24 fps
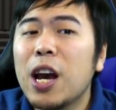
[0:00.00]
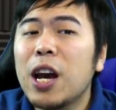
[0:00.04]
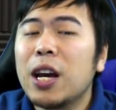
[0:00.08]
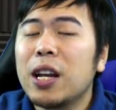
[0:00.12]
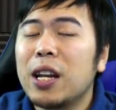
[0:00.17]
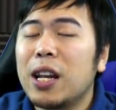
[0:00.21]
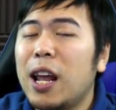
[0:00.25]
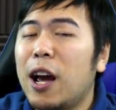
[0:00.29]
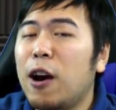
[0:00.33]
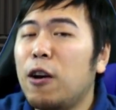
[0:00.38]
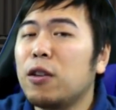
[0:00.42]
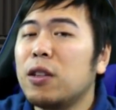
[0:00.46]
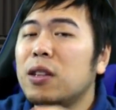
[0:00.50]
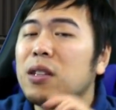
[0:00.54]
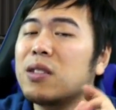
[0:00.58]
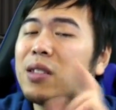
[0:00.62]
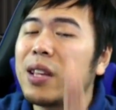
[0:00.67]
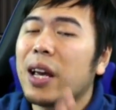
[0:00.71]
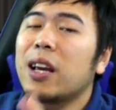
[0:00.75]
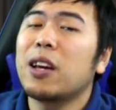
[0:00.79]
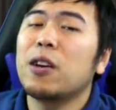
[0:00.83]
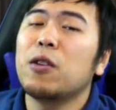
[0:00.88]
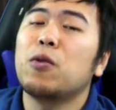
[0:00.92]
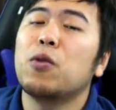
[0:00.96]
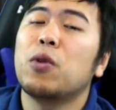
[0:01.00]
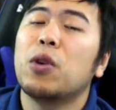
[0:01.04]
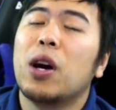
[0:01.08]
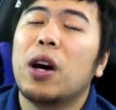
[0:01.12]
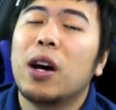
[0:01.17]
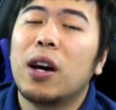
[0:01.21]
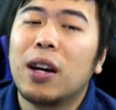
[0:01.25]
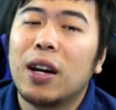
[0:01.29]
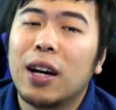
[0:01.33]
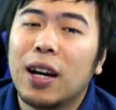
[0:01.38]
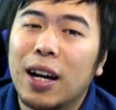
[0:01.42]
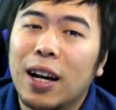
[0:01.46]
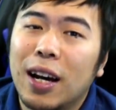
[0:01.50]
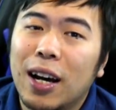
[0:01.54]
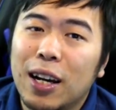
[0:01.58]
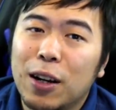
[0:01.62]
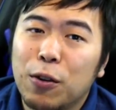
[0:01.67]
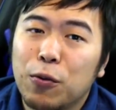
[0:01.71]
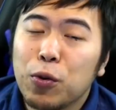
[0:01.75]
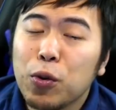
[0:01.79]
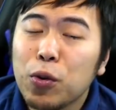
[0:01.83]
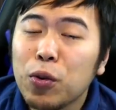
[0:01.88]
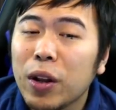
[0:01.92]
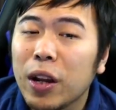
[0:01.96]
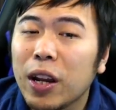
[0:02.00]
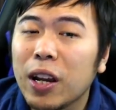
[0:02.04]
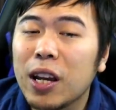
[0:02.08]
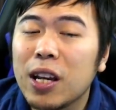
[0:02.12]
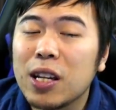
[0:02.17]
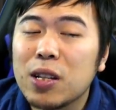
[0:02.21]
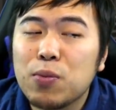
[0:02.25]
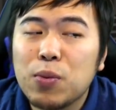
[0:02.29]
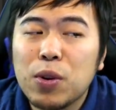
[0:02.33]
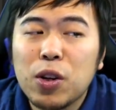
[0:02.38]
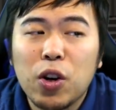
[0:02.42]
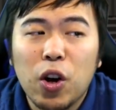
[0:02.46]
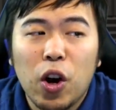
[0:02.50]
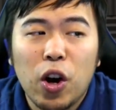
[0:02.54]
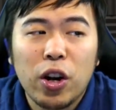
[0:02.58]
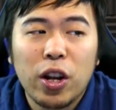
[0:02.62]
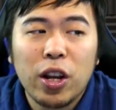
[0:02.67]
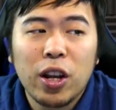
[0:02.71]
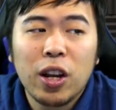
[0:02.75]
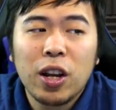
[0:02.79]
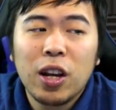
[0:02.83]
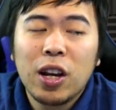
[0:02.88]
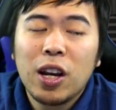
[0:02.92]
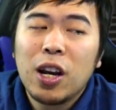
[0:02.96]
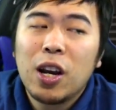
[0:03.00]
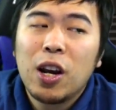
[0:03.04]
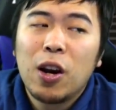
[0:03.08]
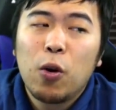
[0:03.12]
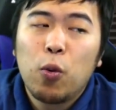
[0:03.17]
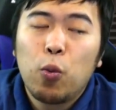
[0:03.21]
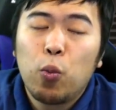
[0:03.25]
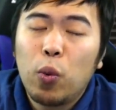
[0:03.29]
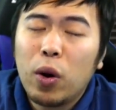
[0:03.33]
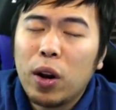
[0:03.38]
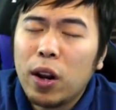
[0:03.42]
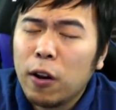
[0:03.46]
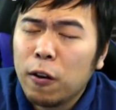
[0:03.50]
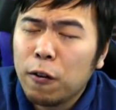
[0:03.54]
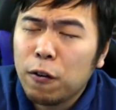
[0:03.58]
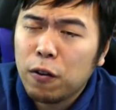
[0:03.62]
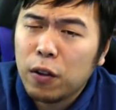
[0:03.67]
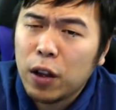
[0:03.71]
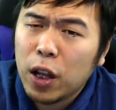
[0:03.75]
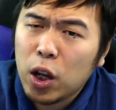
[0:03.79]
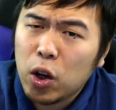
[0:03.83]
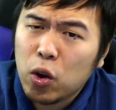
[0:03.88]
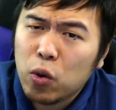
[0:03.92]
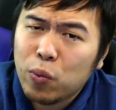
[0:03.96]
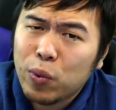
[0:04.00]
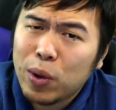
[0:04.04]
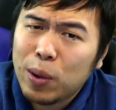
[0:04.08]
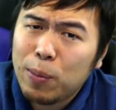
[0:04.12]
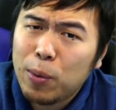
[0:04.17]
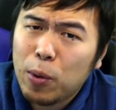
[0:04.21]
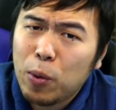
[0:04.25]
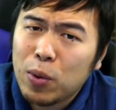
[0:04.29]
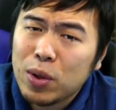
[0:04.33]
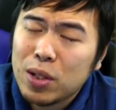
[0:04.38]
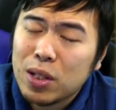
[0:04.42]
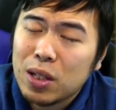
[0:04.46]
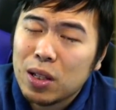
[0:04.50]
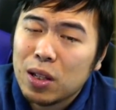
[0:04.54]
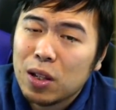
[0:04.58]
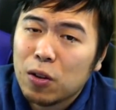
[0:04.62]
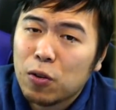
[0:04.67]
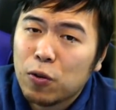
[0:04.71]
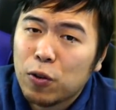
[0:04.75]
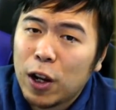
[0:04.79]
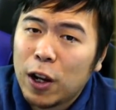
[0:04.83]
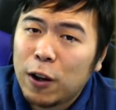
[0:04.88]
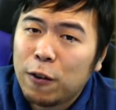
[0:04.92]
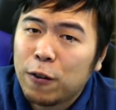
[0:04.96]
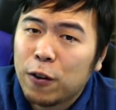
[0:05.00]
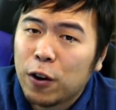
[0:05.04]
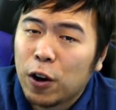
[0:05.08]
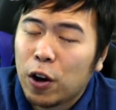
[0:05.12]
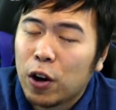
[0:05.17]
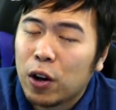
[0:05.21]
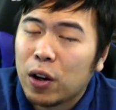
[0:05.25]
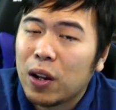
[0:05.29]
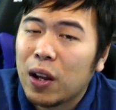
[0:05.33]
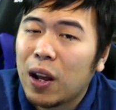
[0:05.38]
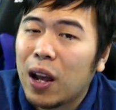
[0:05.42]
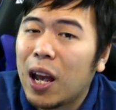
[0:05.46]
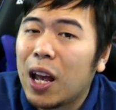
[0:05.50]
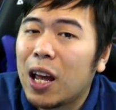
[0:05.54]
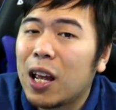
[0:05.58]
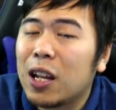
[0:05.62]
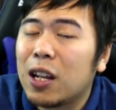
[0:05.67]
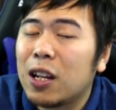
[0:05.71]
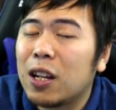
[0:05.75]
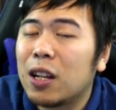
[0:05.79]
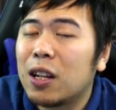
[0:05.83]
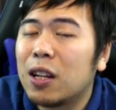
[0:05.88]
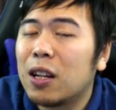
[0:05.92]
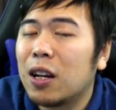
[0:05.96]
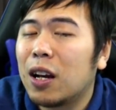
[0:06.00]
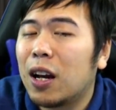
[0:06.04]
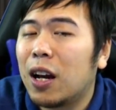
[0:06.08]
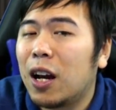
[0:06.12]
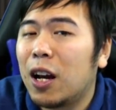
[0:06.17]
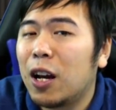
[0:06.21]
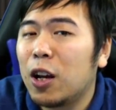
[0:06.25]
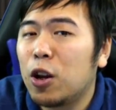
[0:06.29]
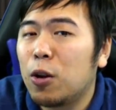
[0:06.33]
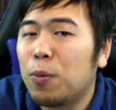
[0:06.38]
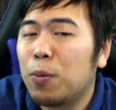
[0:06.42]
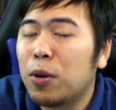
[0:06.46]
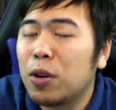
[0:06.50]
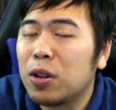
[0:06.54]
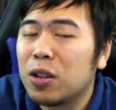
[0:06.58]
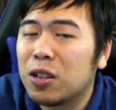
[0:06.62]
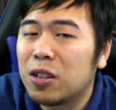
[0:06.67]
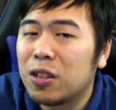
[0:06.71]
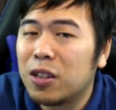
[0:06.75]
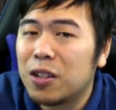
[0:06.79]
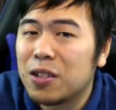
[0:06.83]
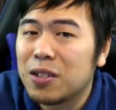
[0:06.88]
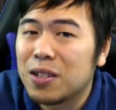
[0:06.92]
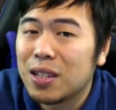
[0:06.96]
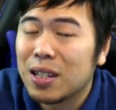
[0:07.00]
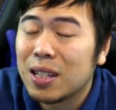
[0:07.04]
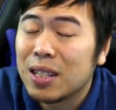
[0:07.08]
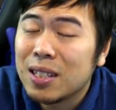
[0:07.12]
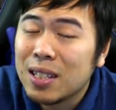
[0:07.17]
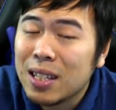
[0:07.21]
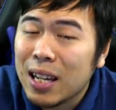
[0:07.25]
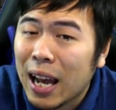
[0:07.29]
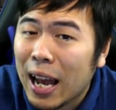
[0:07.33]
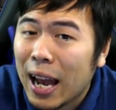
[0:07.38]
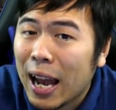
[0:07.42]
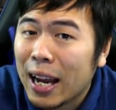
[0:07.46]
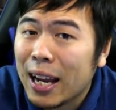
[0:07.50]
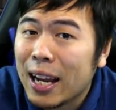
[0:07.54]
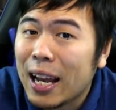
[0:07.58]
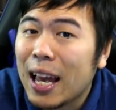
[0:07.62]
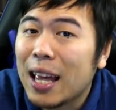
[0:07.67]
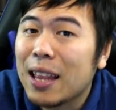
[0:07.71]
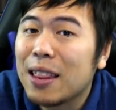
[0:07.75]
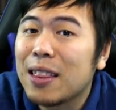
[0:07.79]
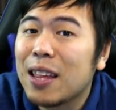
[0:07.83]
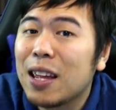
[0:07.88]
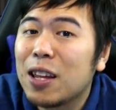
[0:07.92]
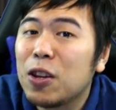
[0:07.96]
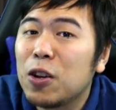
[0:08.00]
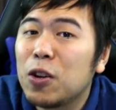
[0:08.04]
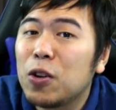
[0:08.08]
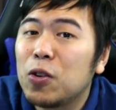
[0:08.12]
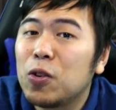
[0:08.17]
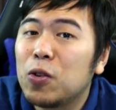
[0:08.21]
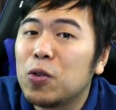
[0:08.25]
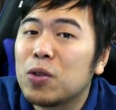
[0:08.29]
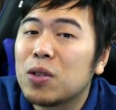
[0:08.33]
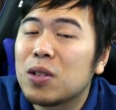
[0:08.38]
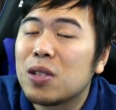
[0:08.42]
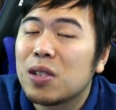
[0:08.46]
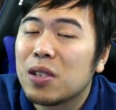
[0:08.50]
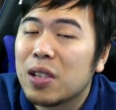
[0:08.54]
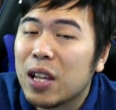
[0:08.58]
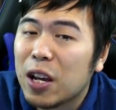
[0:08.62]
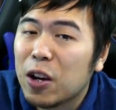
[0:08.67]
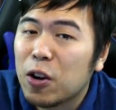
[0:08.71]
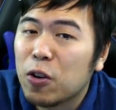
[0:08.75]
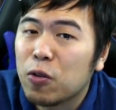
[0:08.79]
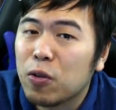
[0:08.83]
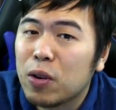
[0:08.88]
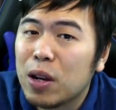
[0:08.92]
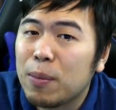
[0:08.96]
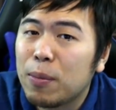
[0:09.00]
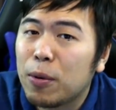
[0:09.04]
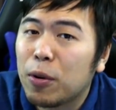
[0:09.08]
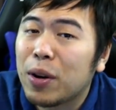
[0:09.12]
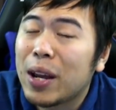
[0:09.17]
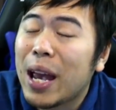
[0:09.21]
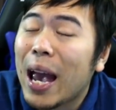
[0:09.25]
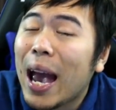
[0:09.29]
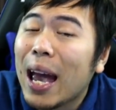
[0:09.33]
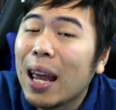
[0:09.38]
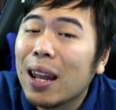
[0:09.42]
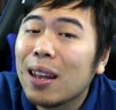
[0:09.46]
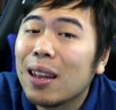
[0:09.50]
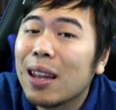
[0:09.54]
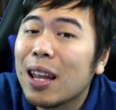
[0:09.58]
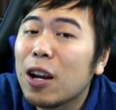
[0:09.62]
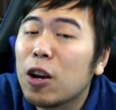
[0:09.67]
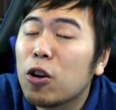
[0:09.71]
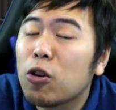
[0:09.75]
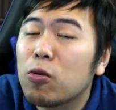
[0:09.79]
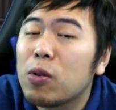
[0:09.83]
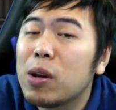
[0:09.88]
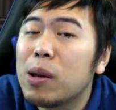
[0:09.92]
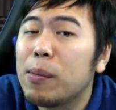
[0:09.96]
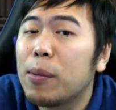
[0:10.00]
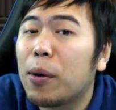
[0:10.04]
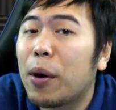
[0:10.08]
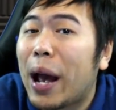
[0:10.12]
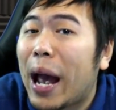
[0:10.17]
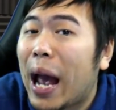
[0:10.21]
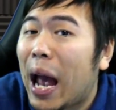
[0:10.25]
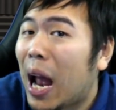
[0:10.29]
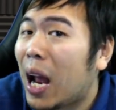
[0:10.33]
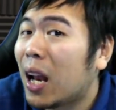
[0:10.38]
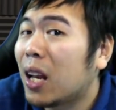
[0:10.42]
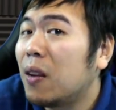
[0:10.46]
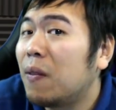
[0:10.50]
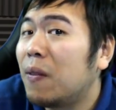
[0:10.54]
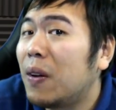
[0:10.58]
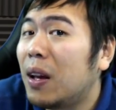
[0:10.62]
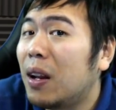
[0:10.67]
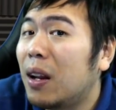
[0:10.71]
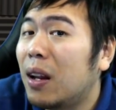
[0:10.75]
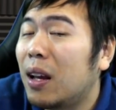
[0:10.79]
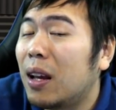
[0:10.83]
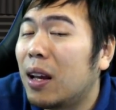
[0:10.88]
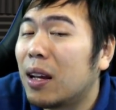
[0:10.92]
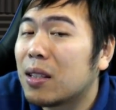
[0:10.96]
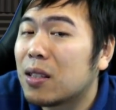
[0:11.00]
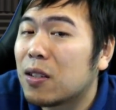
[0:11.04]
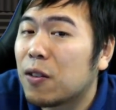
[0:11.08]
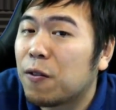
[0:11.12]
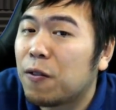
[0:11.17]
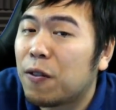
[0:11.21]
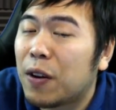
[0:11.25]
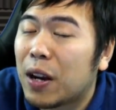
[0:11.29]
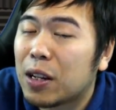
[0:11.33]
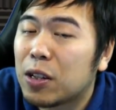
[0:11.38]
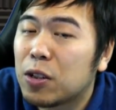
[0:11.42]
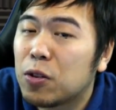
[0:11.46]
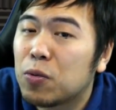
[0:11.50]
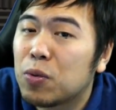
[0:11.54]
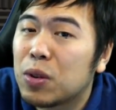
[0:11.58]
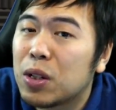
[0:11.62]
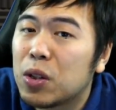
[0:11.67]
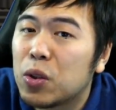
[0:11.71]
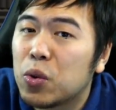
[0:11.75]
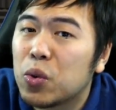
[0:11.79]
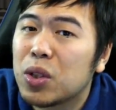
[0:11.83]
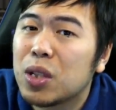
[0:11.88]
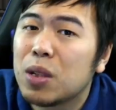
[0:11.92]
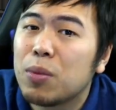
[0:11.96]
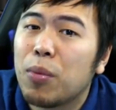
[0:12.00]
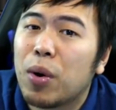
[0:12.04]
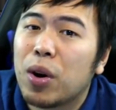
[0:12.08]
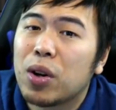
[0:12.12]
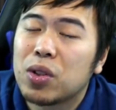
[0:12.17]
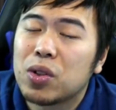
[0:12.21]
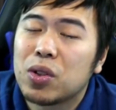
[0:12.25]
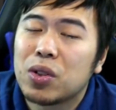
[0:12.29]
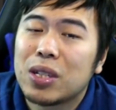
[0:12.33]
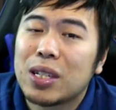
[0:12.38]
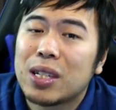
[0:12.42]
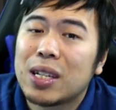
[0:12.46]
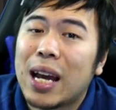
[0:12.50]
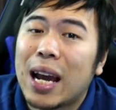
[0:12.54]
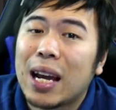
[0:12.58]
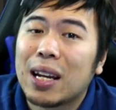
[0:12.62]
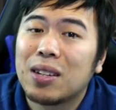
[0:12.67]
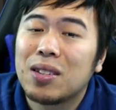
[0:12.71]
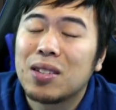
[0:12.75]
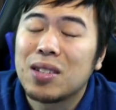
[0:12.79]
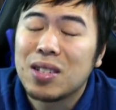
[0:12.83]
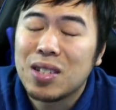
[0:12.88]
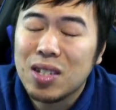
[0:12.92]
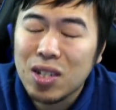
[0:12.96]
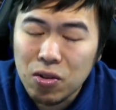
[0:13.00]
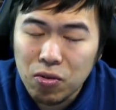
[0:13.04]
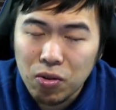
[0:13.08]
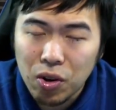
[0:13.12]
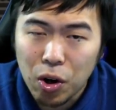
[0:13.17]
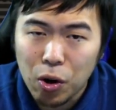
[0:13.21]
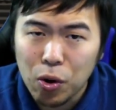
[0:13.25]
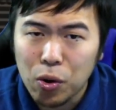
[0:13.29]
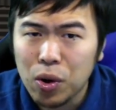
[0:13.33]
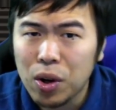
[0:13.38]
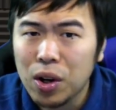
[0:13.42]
Now the second ruling is regarding What if Linkuriboh was in the graveyard and your opponent declares an attack and then you use Linkuriboh? Can Linkuriboh activate its effect to reduce the monster's attack to 0?